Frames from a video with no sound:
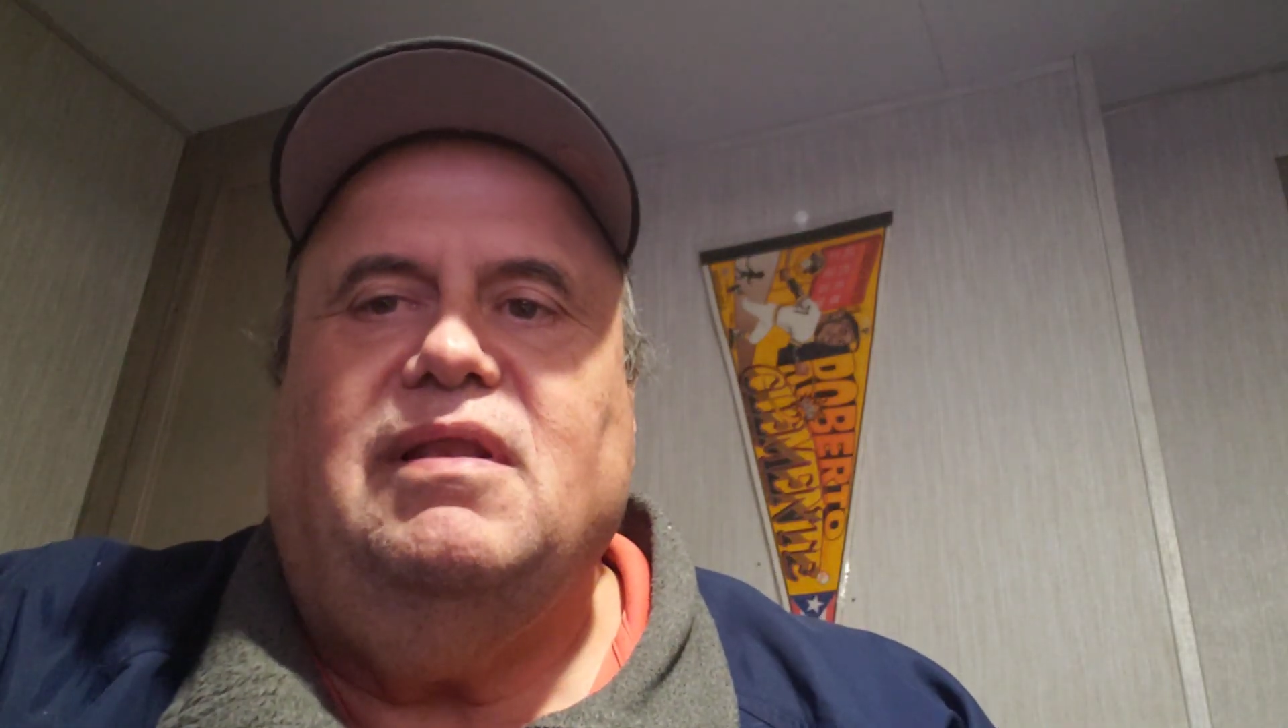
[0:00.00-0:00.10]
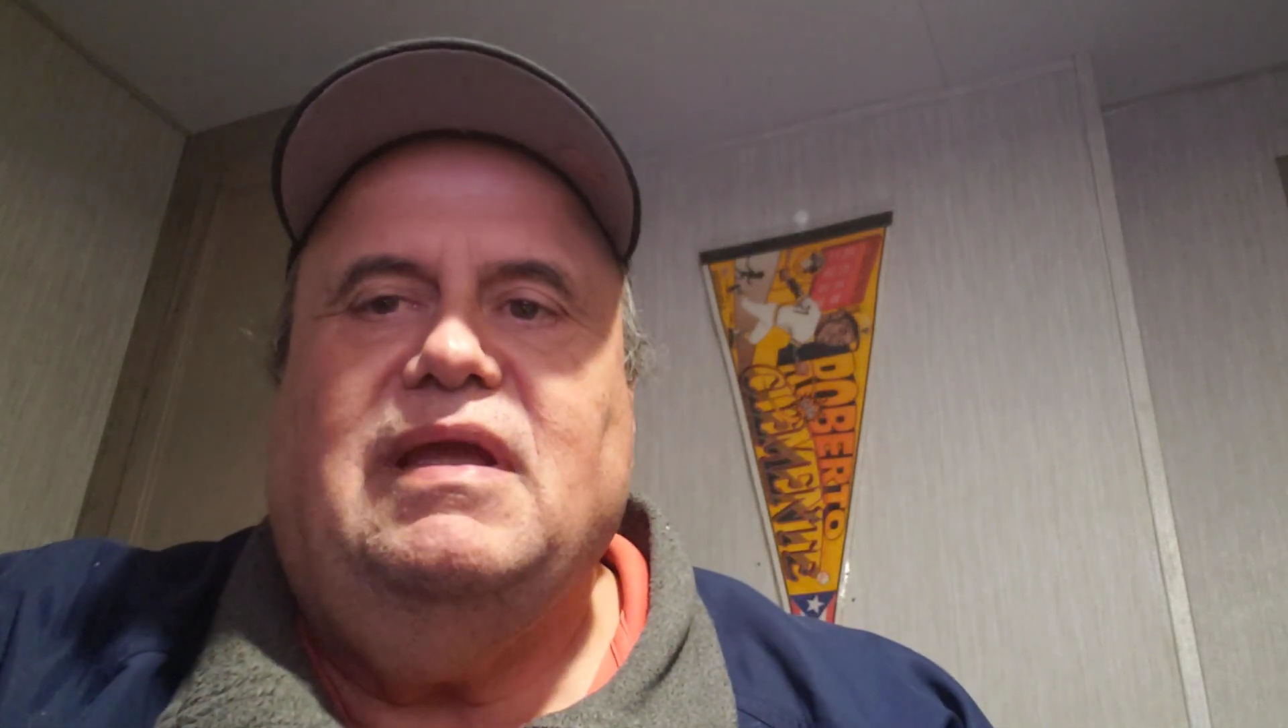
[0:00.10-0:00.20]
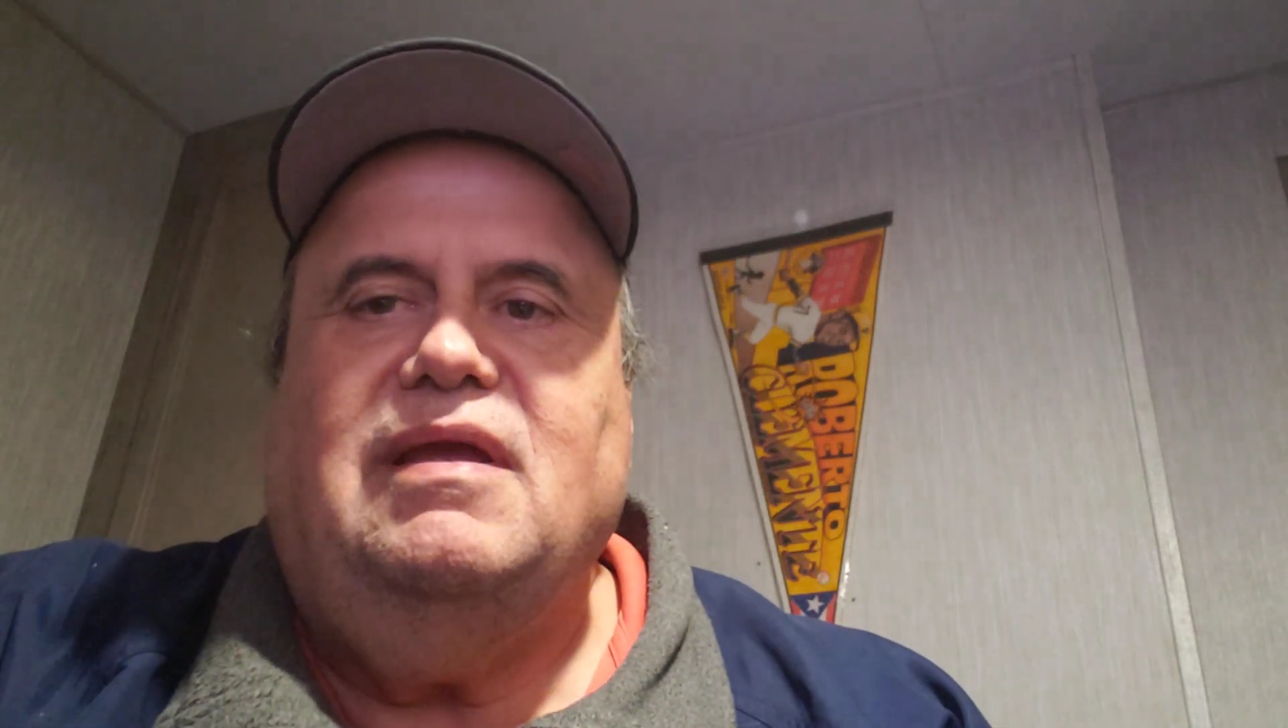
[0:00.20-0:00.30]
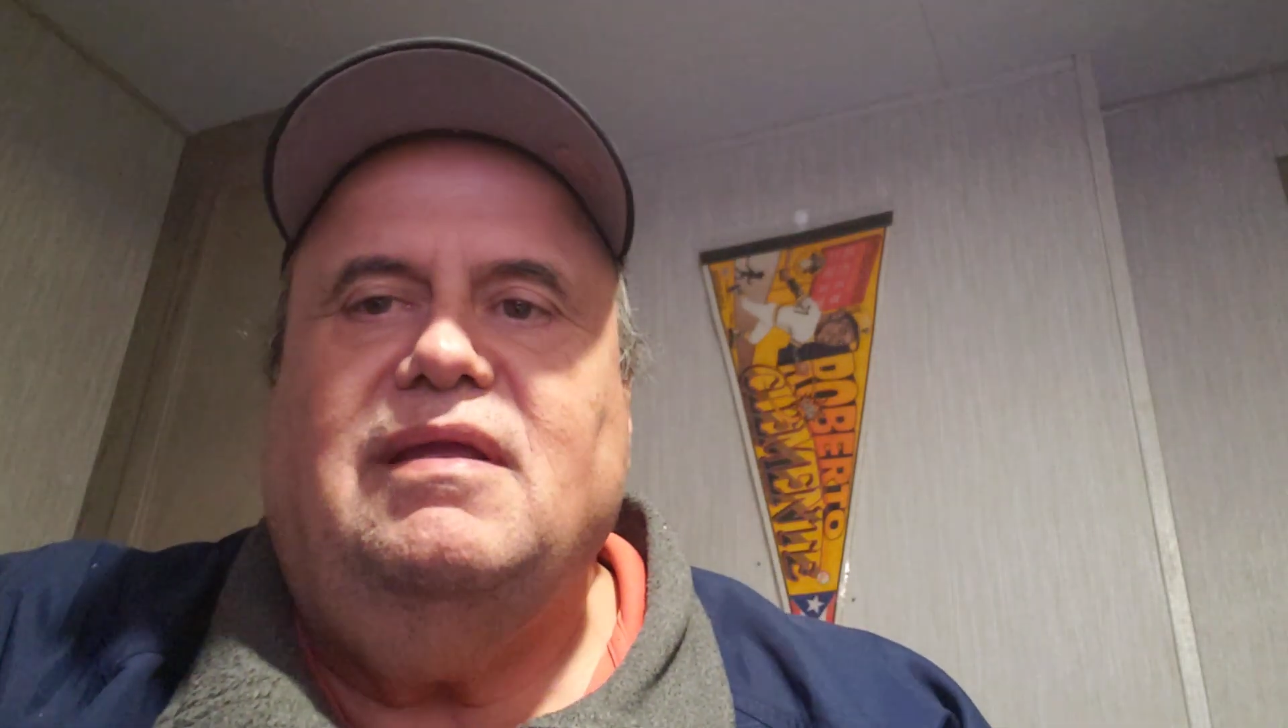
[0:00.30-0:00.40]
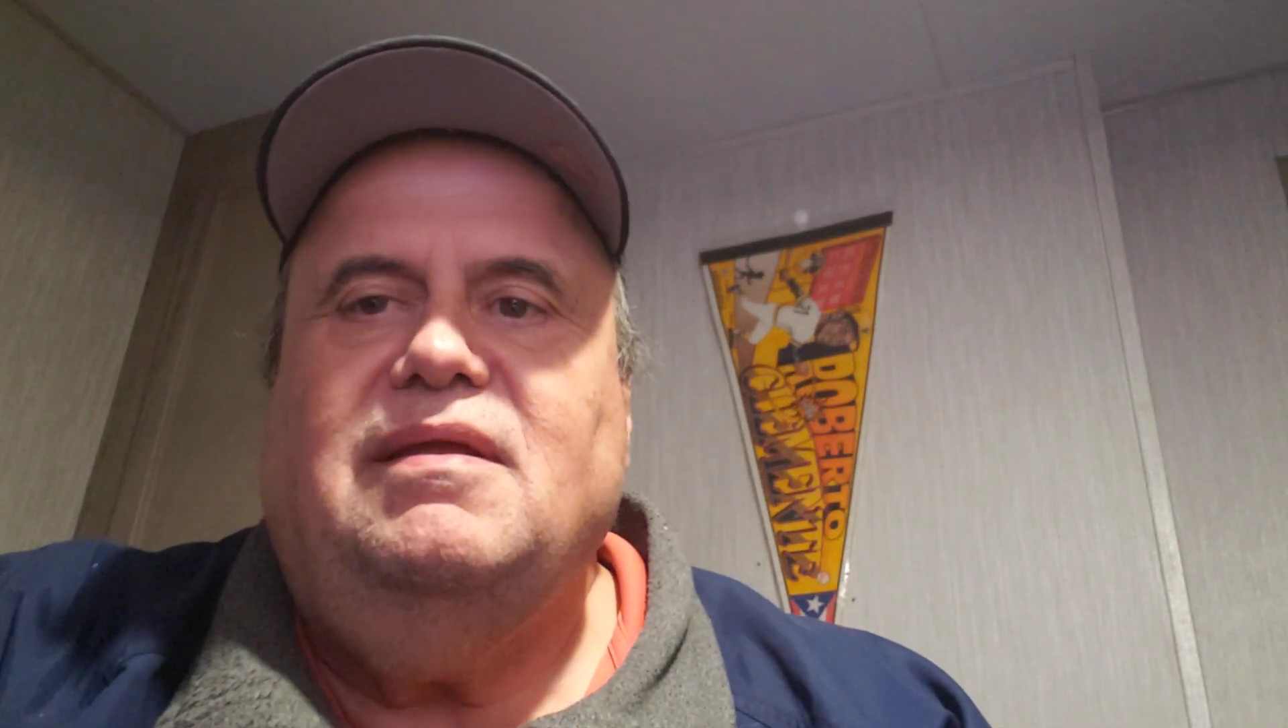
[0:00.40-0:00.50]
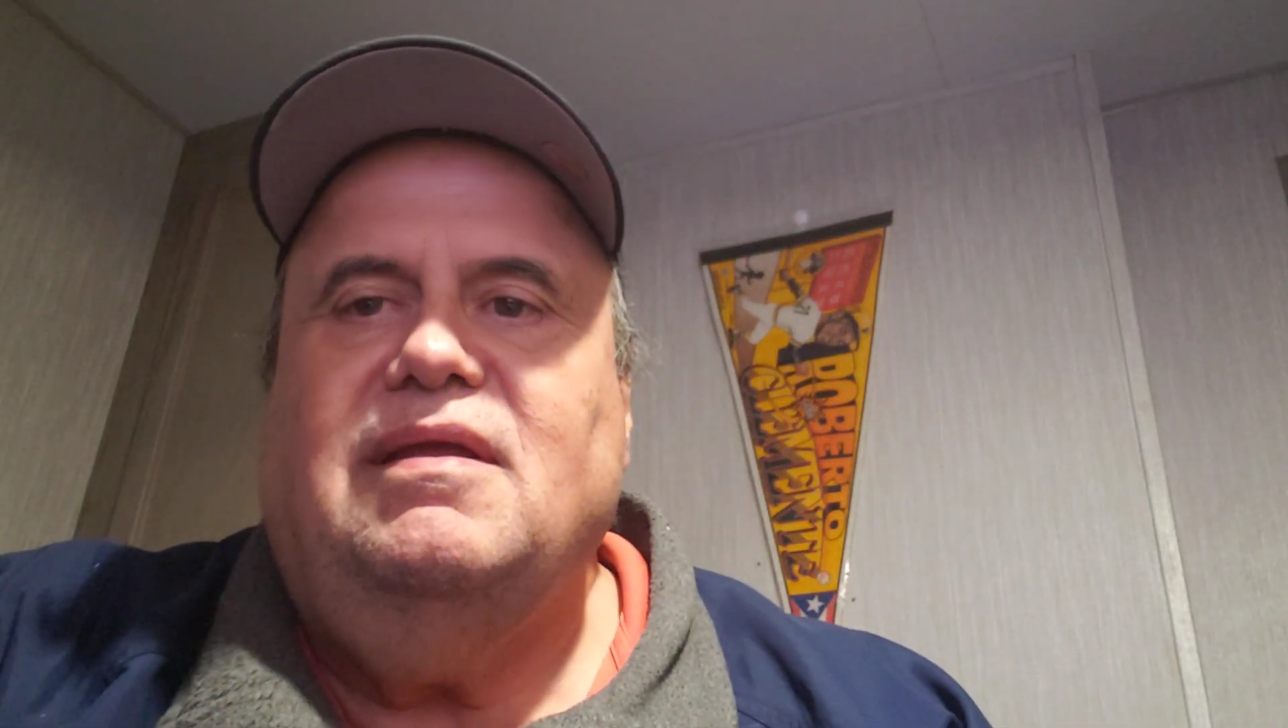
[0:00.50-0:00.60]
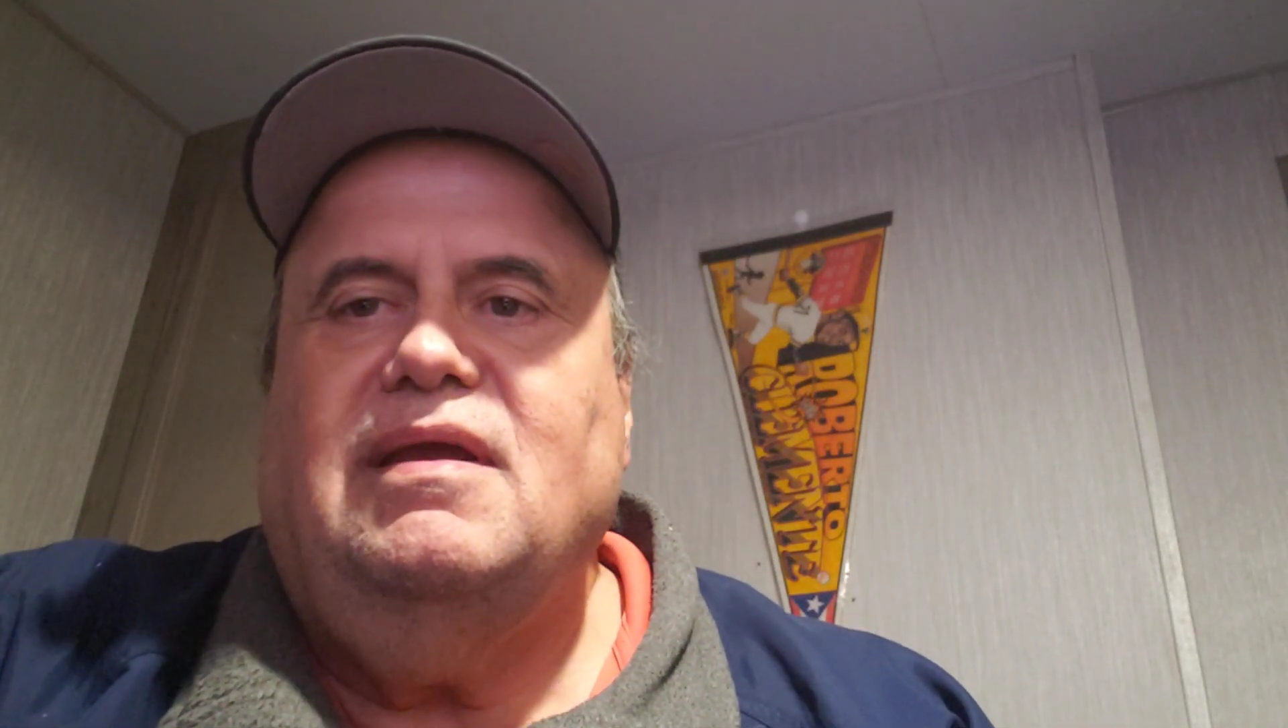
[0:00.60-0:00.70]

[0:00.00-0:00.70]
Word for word: day.